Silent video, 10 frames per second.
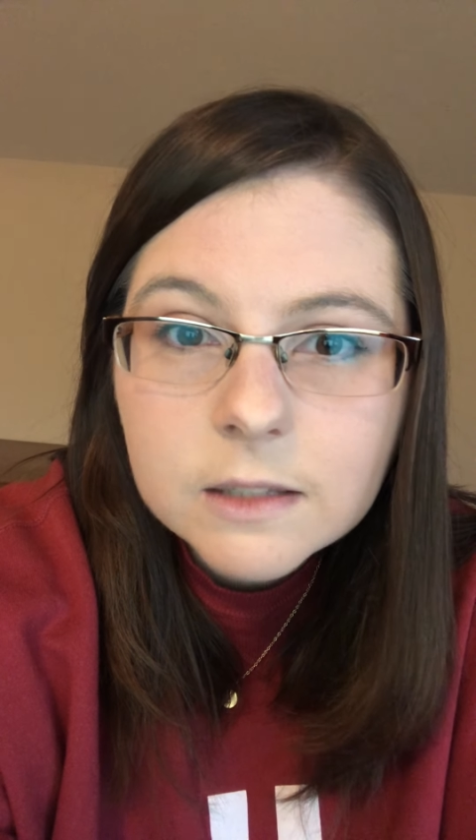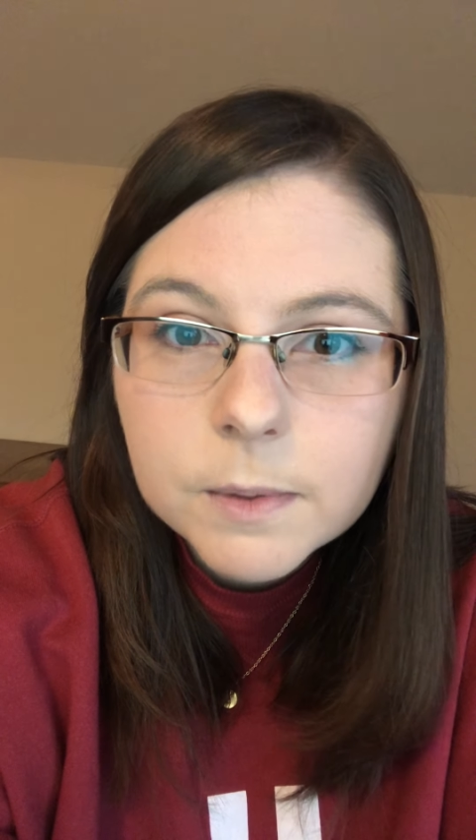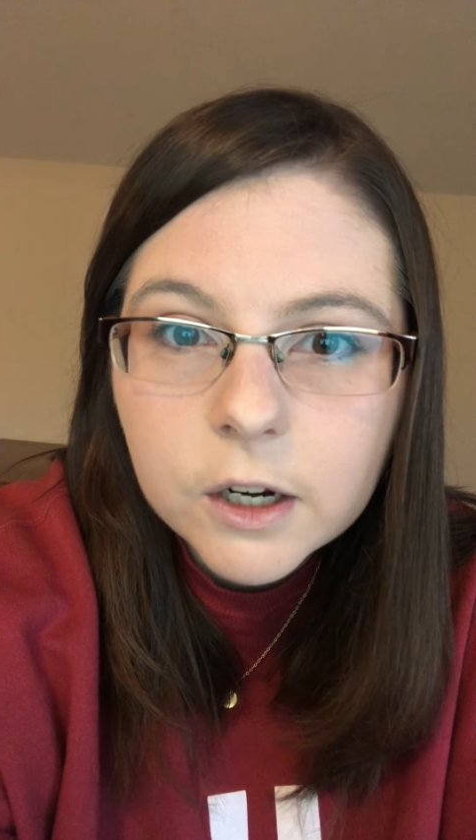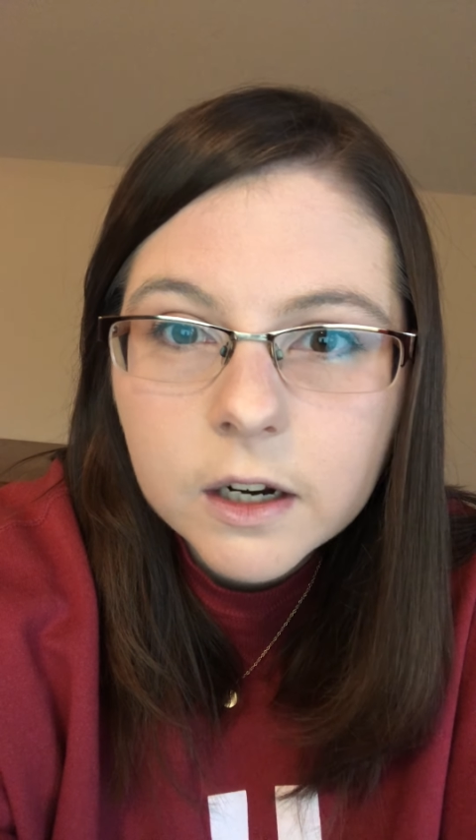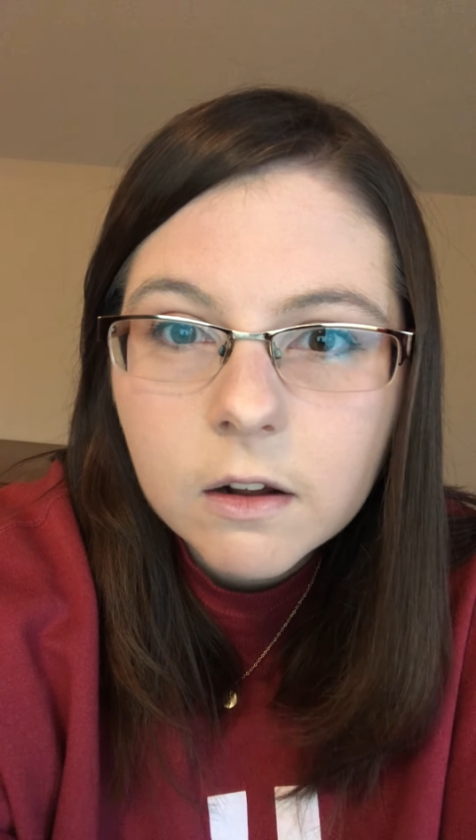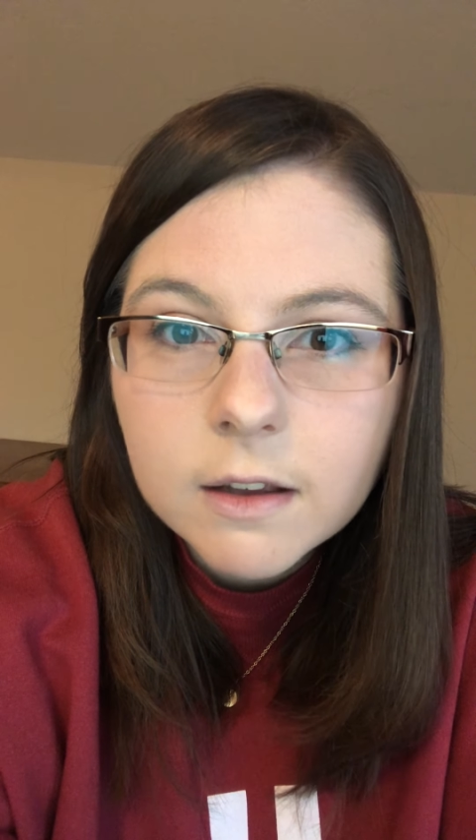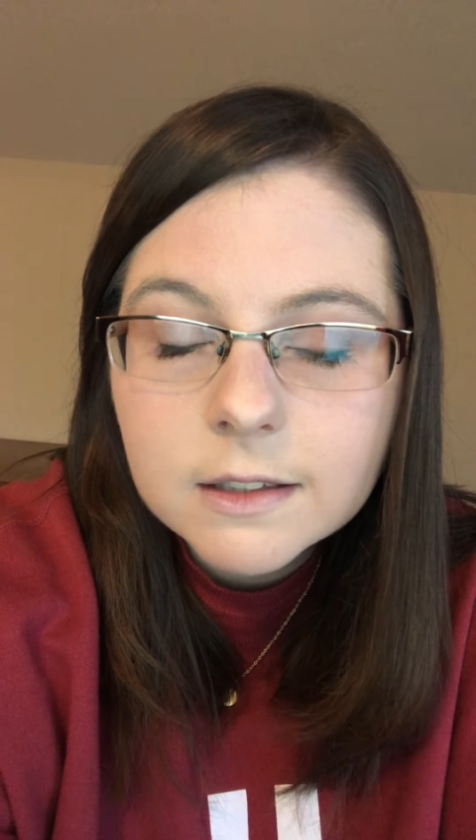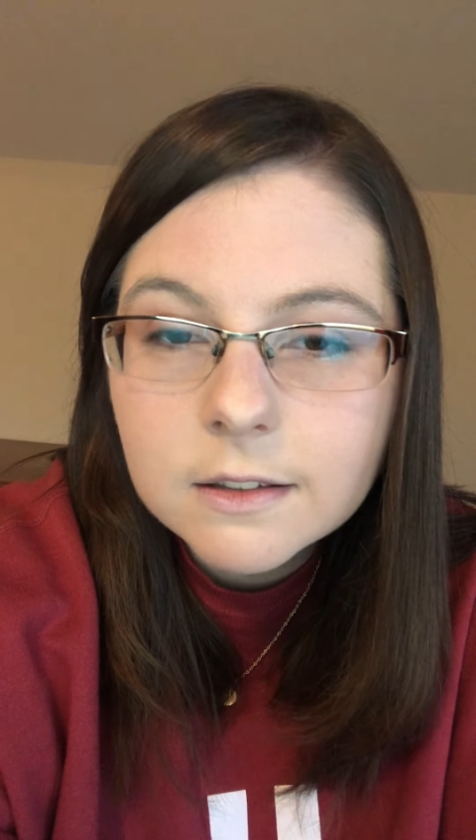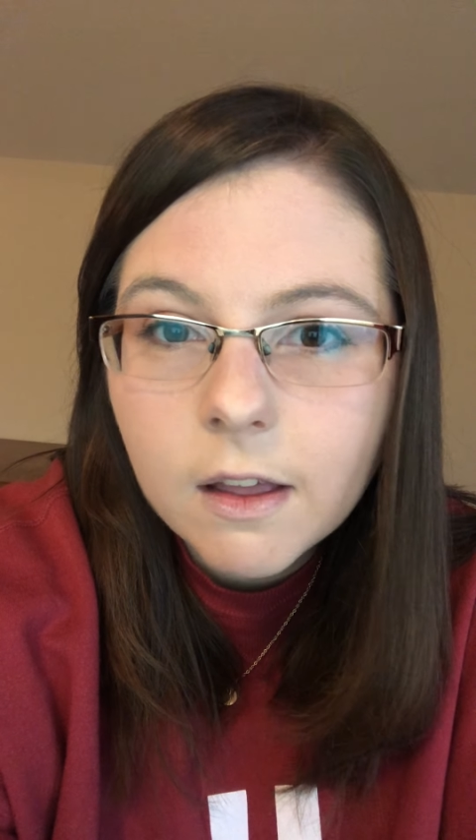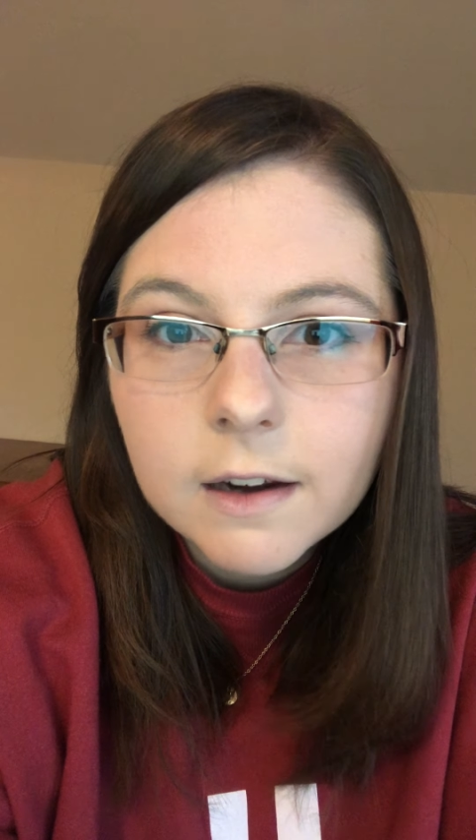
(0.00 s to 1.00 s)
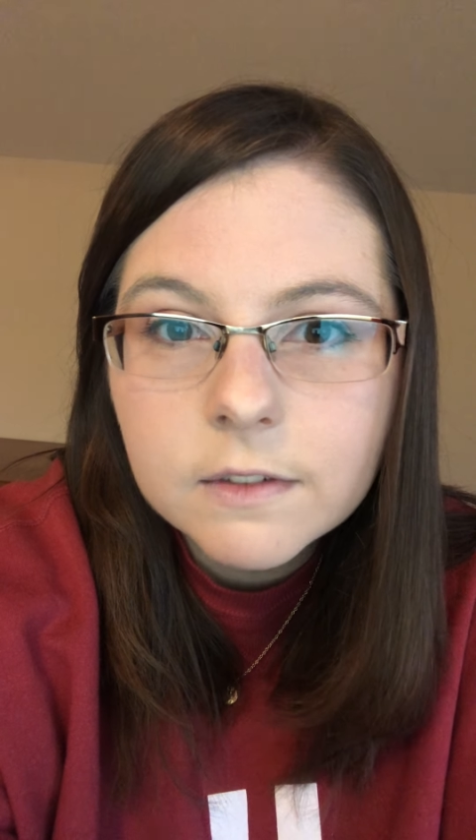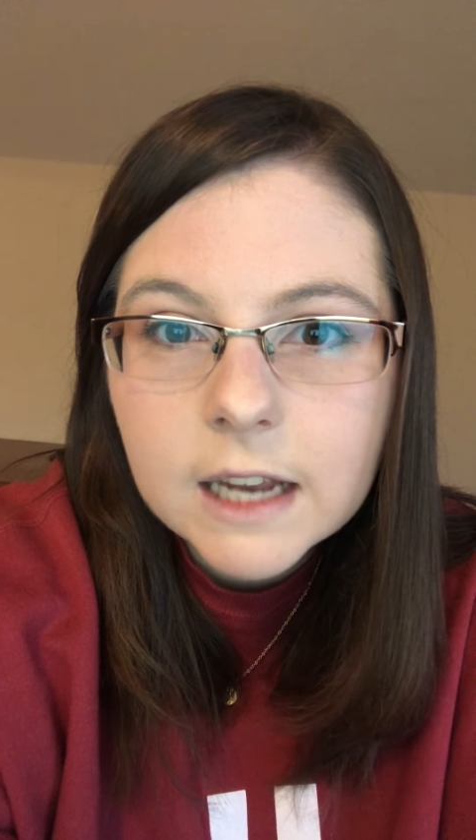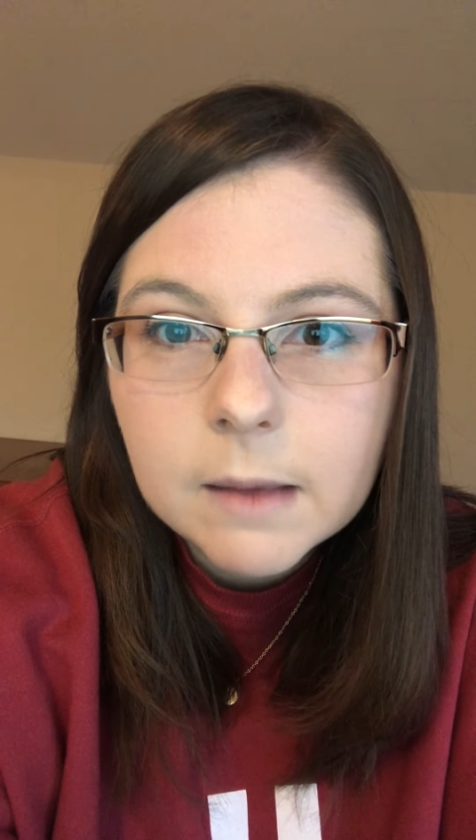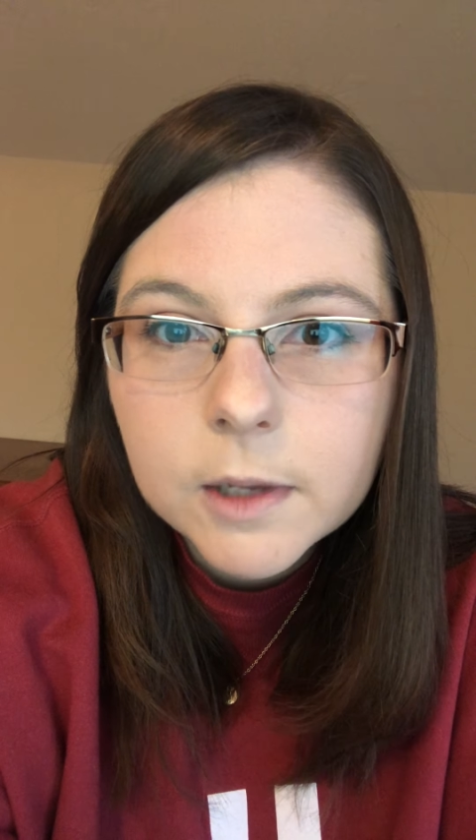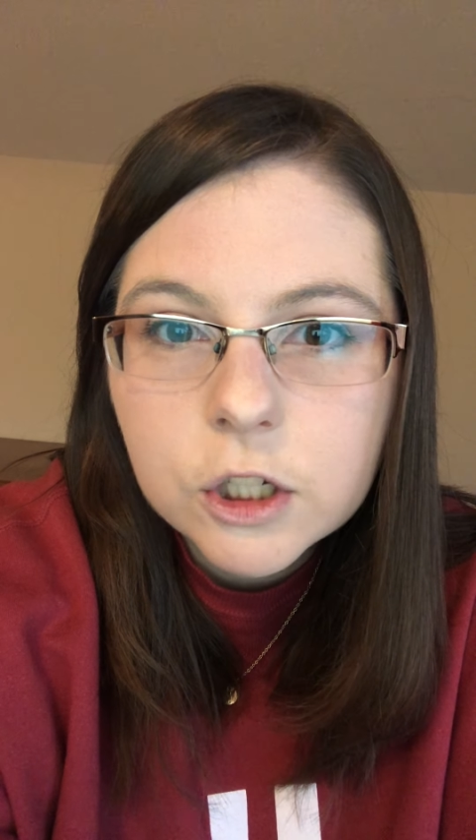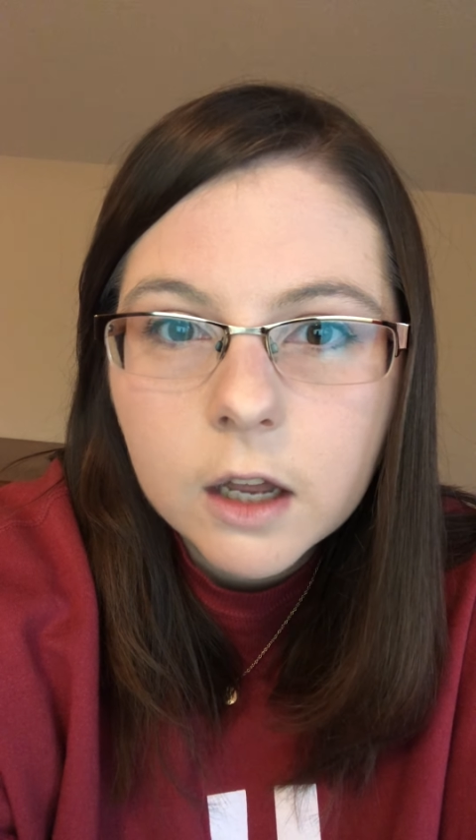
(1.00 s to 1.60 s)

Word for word: spirit causes a lot of damage